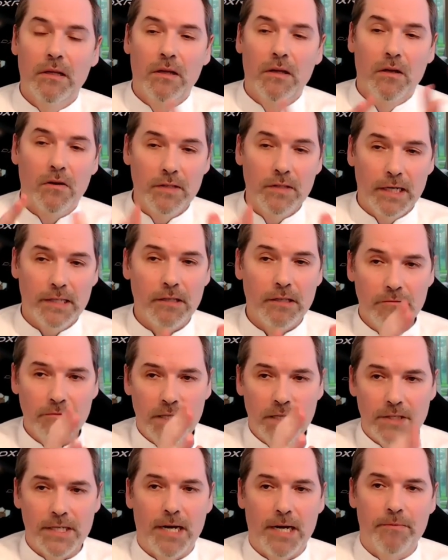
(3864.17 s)
connected with the
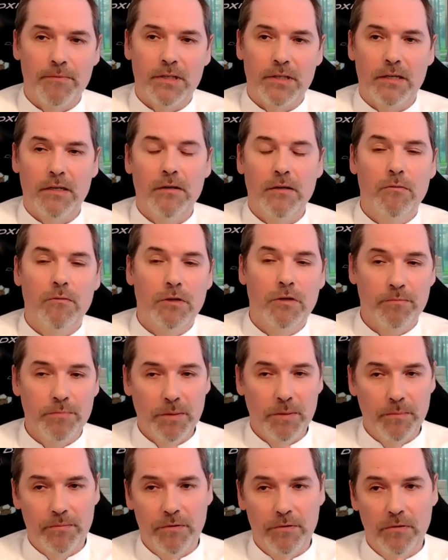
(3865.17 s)
chapter, what
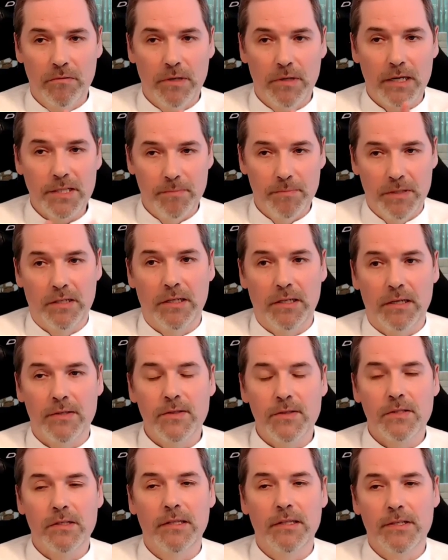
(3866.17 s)
people
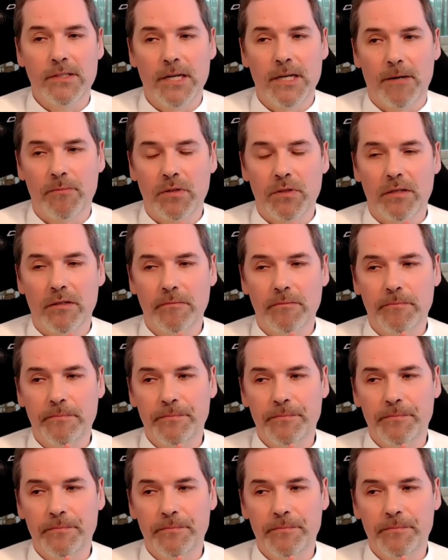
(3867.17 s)
experience in the chapter.